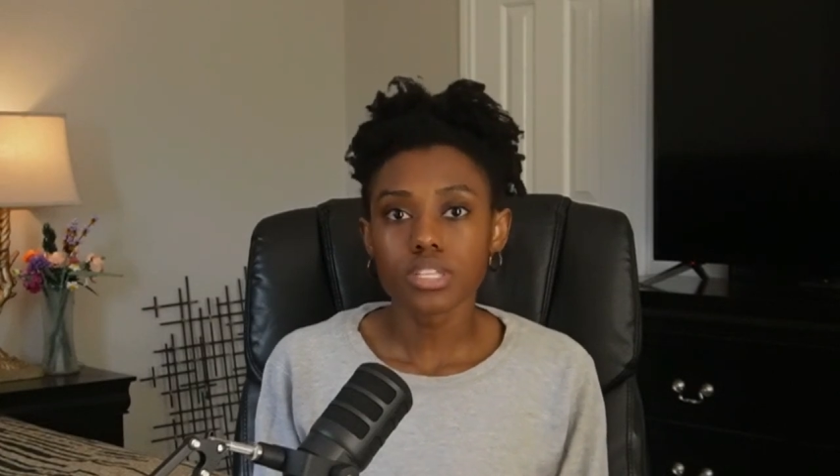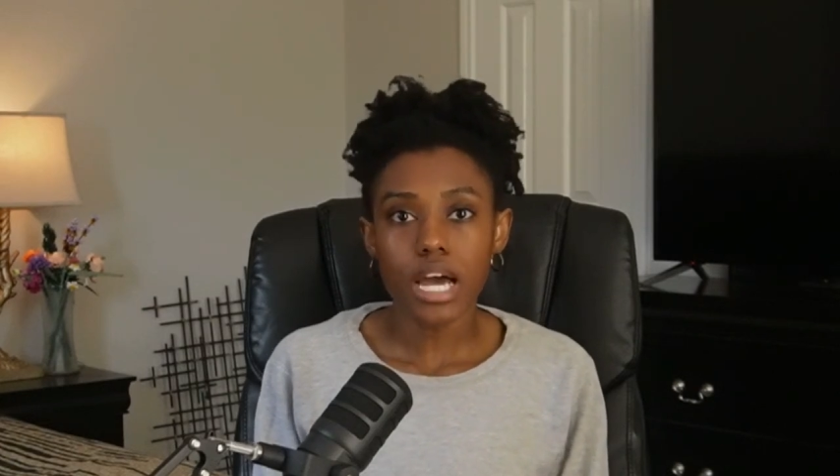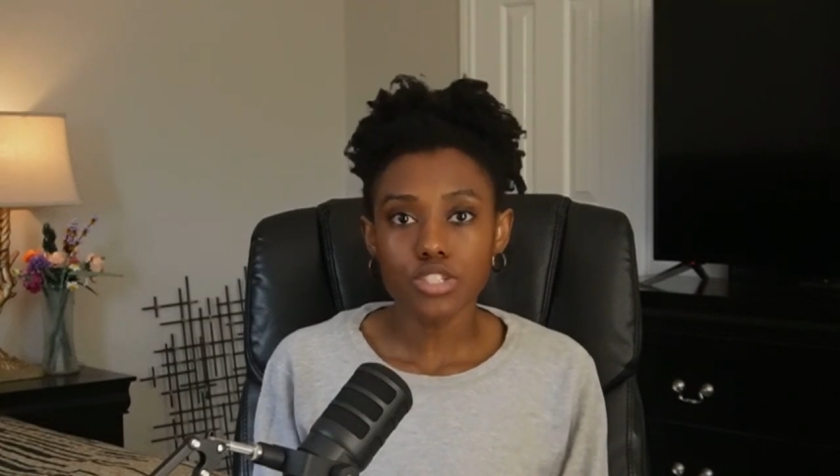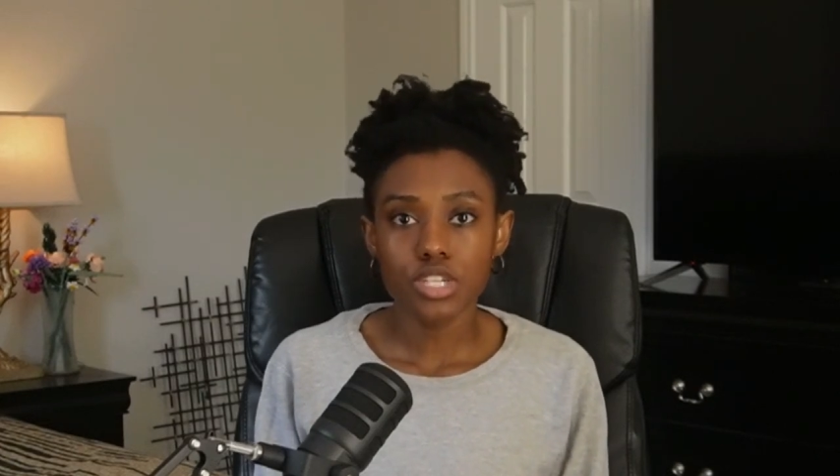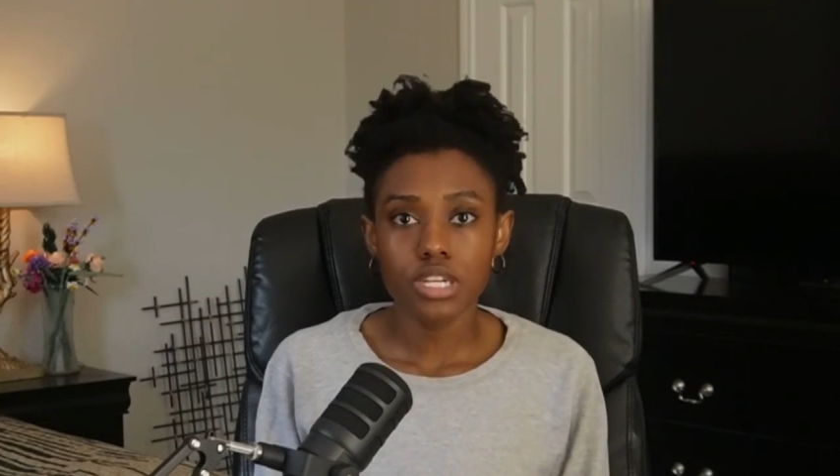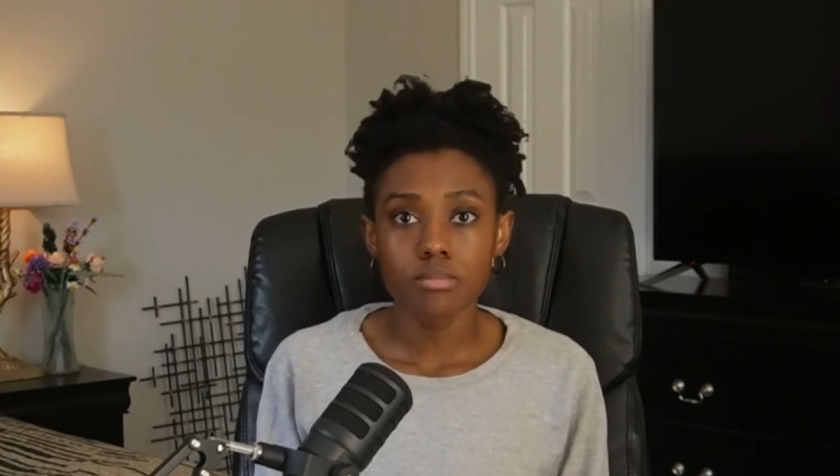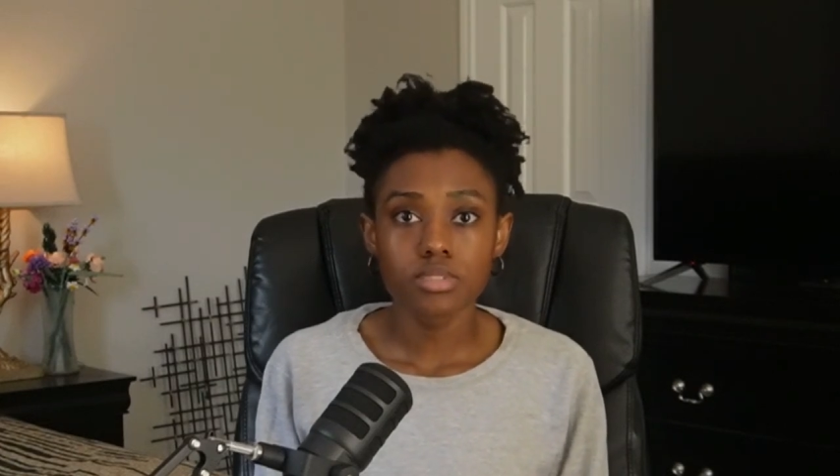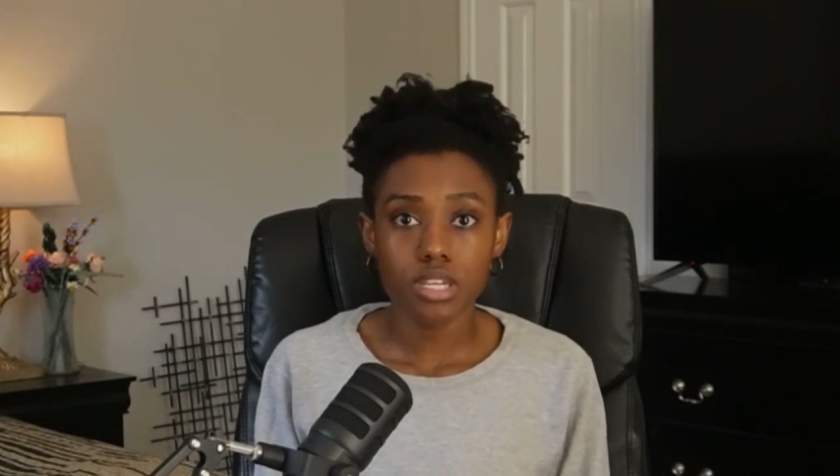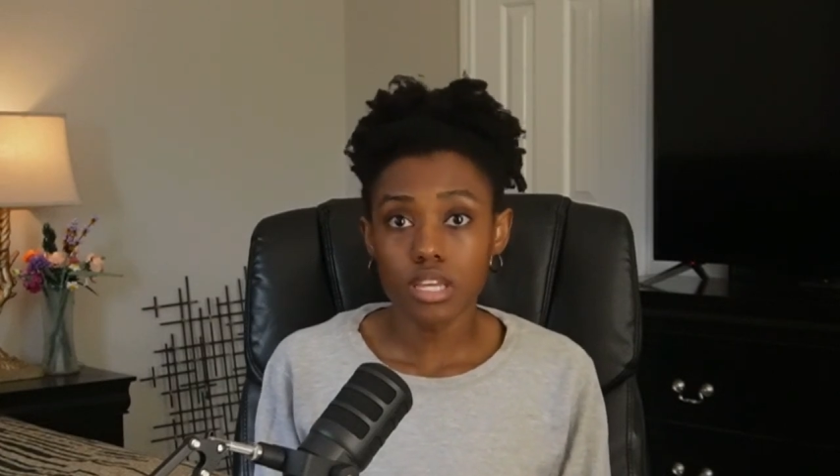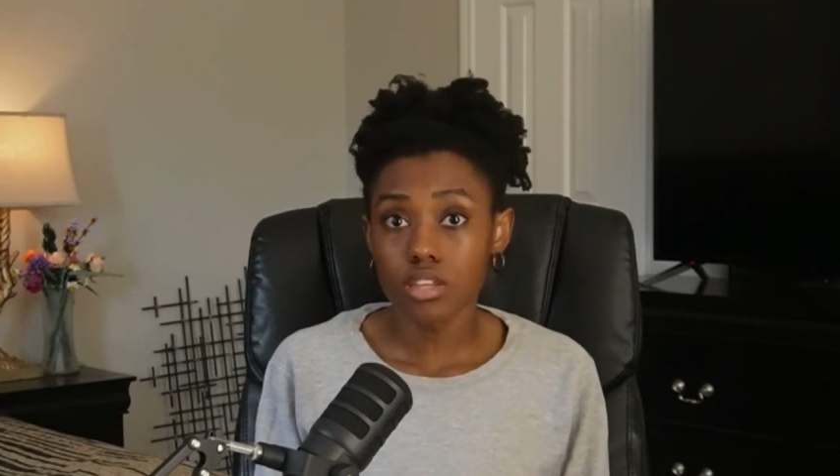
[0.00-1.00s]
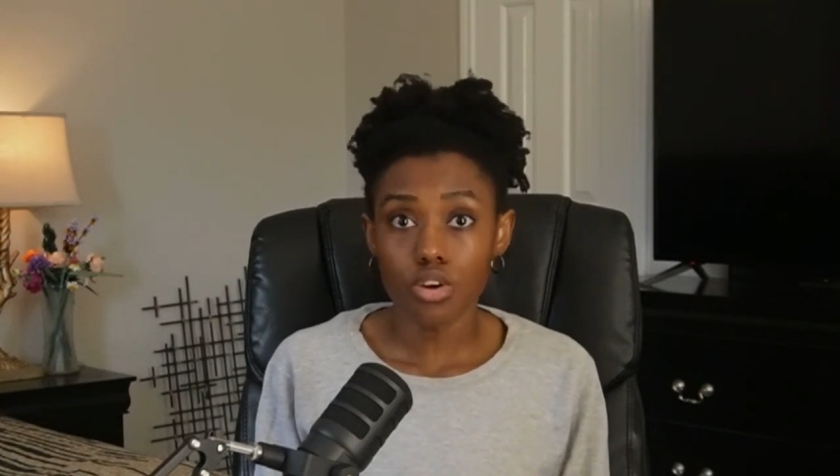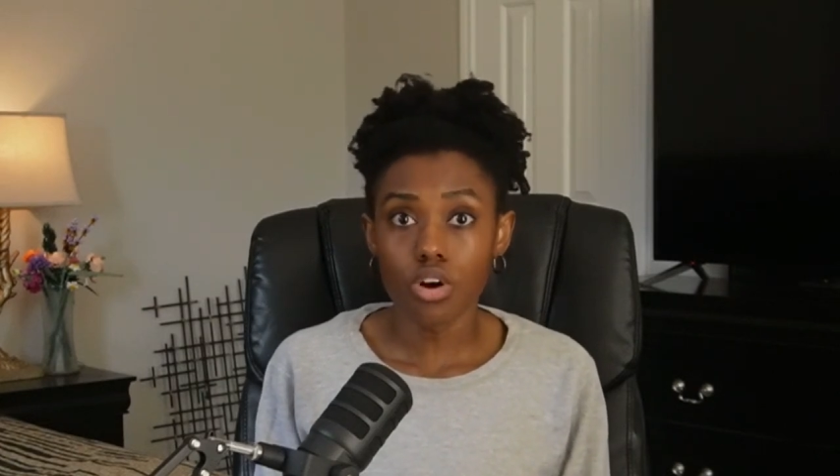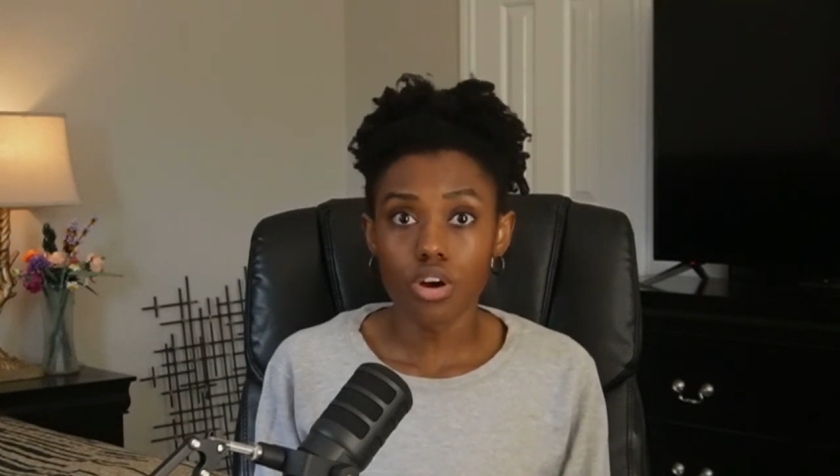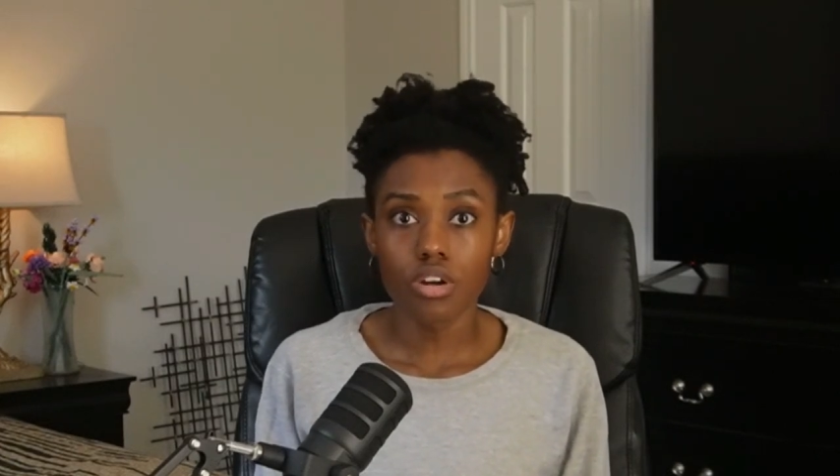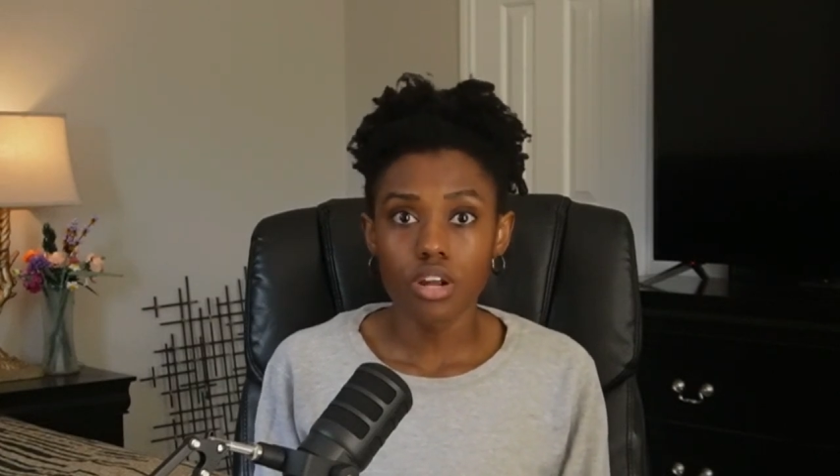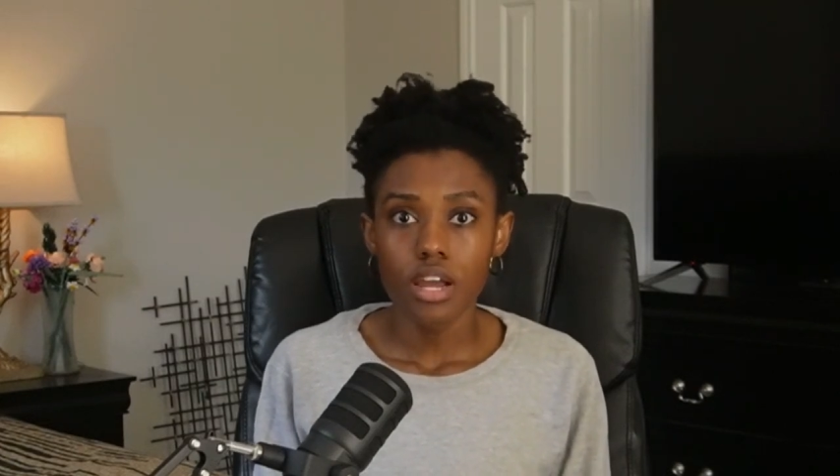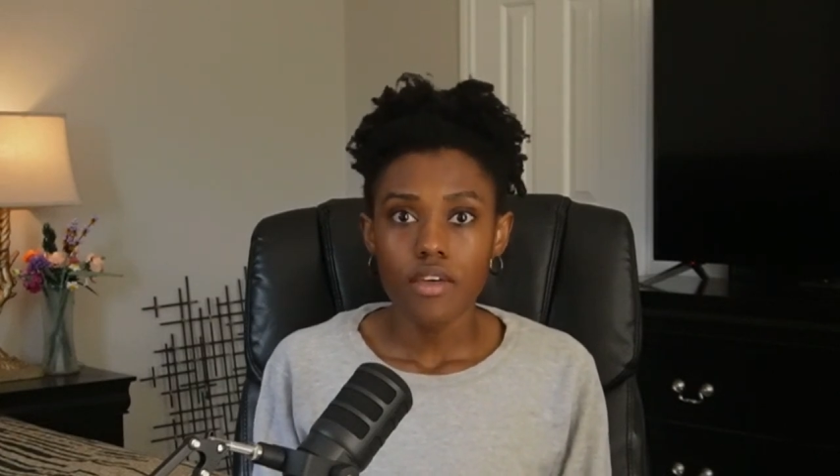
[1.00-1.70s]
dash cams in the car